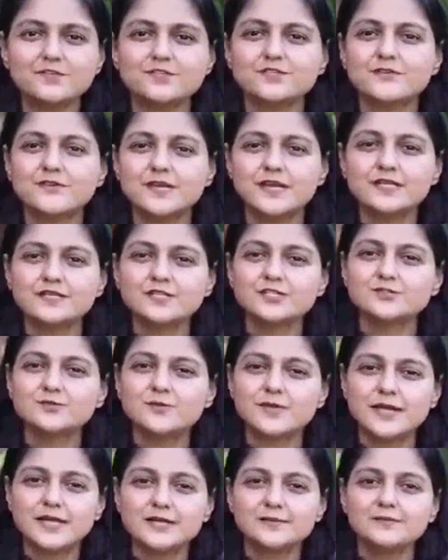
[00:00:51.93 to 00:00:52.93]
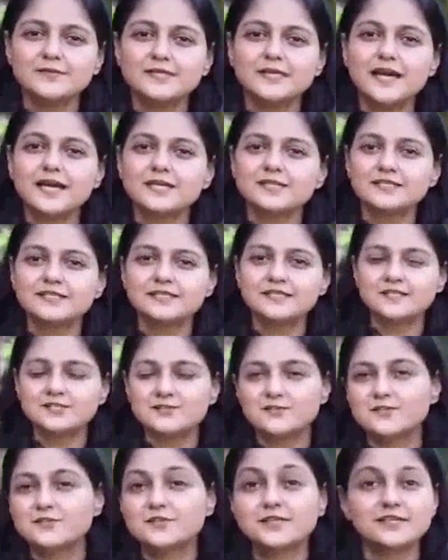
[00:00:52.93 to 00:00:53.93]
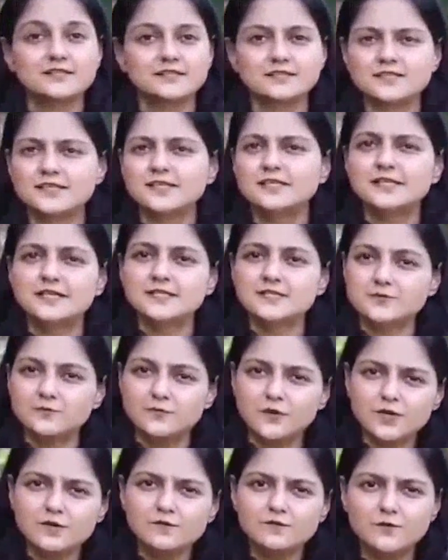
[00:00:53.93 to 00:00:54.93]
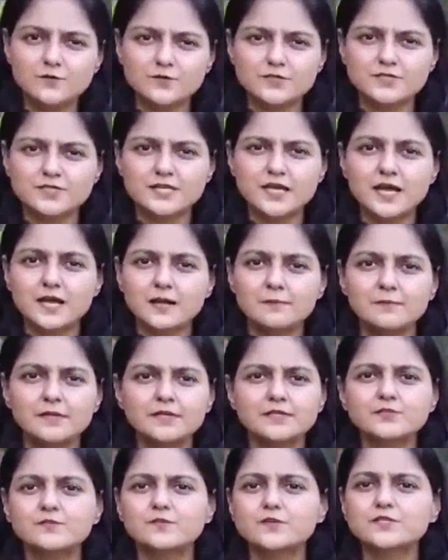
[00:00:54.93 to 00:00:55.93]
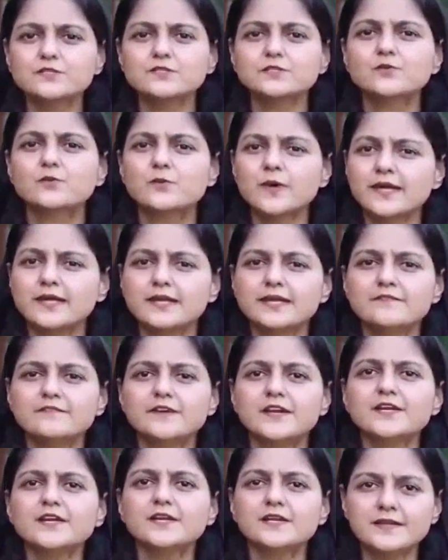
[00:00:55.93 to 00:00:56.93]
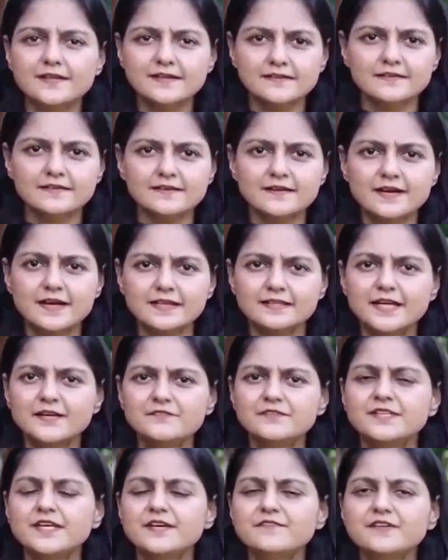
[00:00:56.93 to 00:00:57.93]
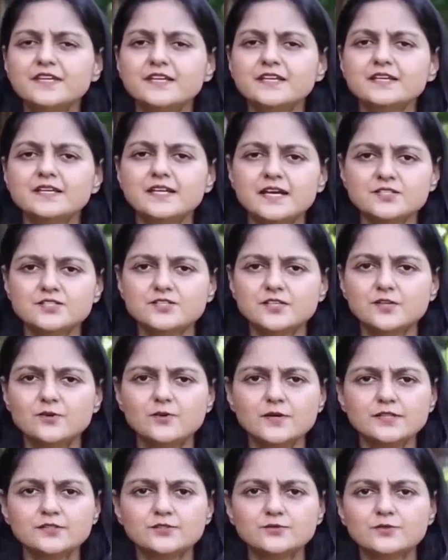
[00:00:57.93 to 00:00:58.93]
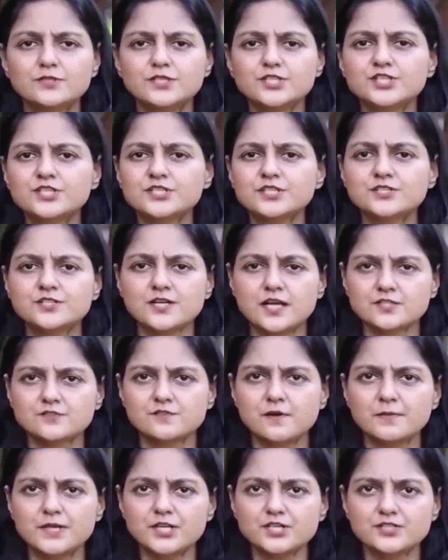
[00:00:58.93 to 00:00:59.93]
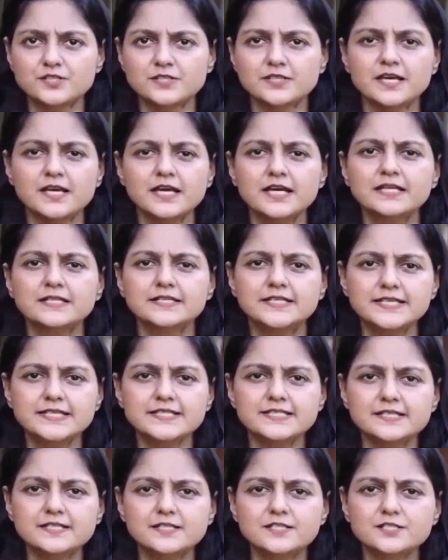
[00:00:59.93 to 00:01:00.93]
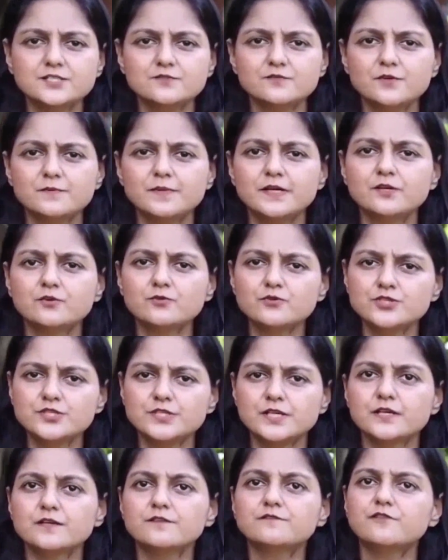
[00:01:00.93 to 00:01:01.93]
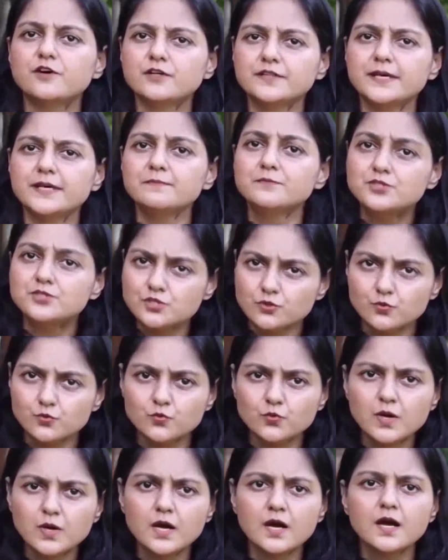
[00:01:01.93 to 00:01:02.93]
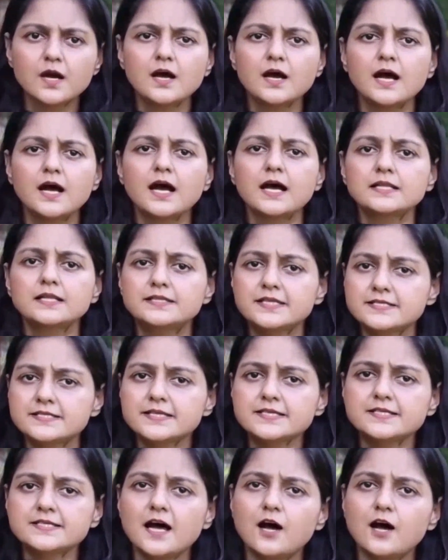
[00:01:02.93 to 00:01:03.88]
was created to help the IT industry reskill its workforce. But it was quickly very clear that with every industry going through digital transformation, these skills would be crucial for them too. This is